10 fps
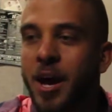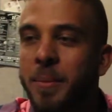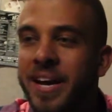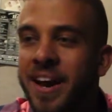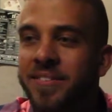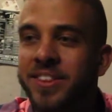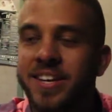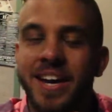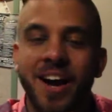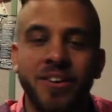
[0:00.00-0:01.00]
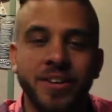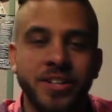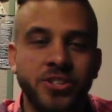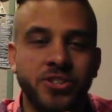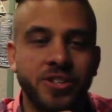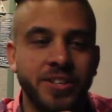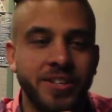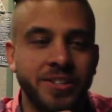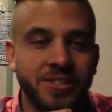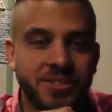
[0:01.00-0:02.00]
I mean, having the knowledge
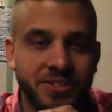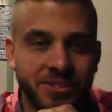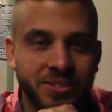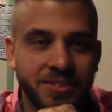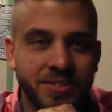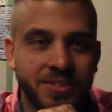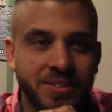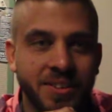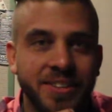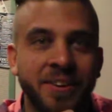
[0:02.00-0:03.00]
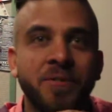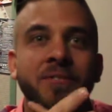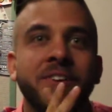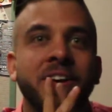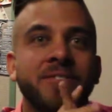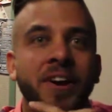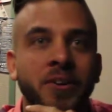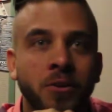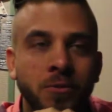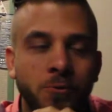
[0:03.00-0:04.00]
is definitely very
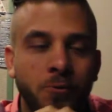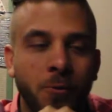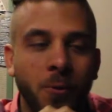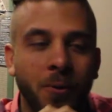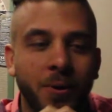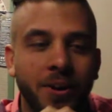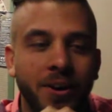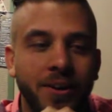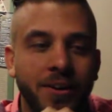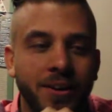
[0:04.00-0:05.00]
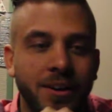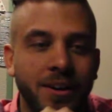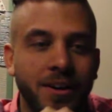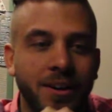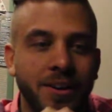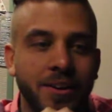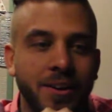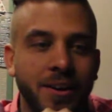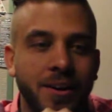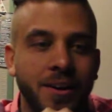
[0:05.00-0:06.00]
vital for
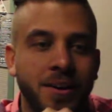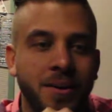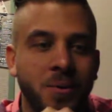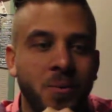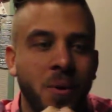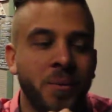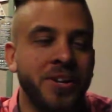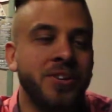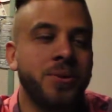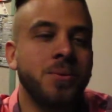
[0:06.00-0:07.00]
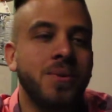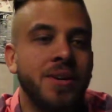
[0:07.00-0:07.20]
what we do.